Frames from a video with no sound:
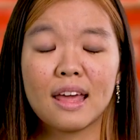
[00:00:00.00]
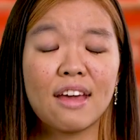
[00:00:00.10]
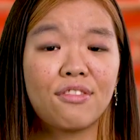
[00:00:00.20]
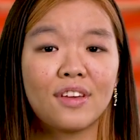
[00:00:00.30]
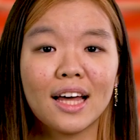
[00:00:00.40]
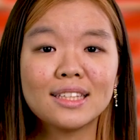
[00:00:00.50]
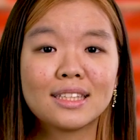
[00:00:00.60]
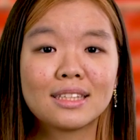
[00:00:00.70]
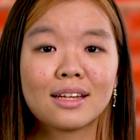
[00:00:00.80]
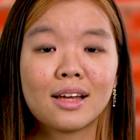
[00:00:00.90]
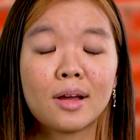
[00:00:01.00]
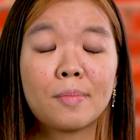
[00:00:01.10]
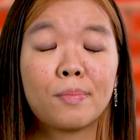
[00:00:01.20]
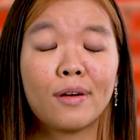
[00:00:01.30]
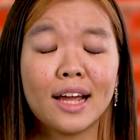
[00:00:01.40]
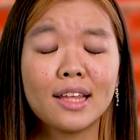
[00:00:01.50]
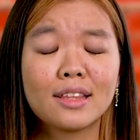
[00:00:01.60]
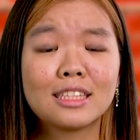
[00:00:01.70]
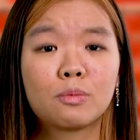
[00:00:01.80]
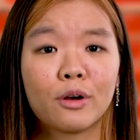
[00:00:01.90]
If yes, pray
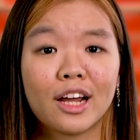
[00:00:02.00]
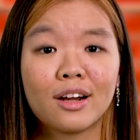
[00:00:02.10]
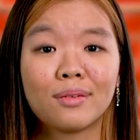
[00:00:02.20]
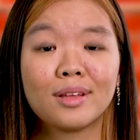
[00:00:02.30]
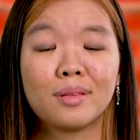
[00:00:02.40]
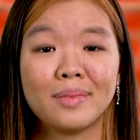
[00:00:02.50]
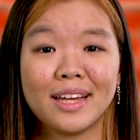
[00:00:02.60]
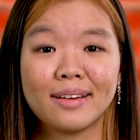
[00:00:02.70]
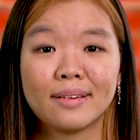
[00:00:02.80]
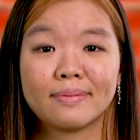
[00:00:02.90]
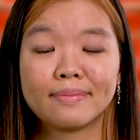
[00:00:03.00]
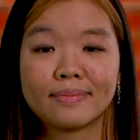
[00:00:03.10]
this prayer with me.